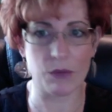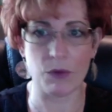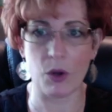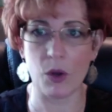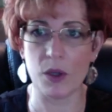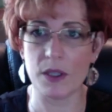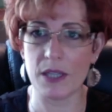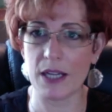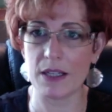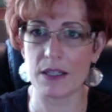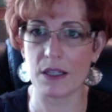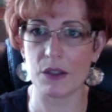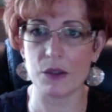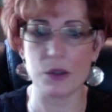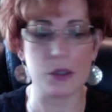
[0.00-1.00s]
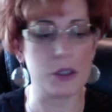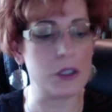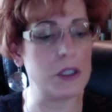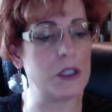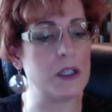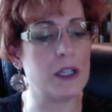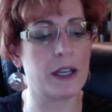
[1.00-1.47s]
Rolodex in
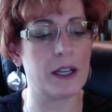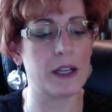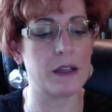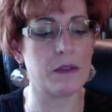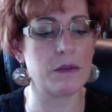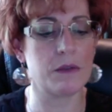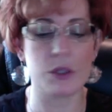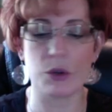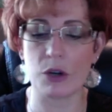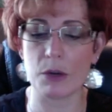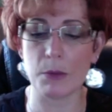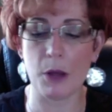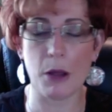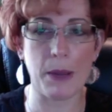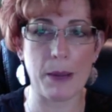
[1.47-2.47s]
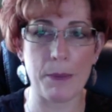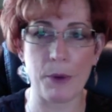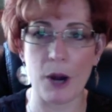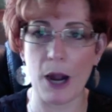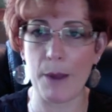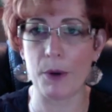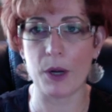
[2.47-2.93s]
Google and I sort them all by
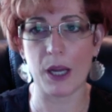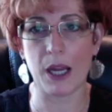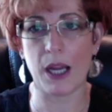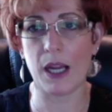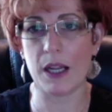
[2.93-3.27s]
property.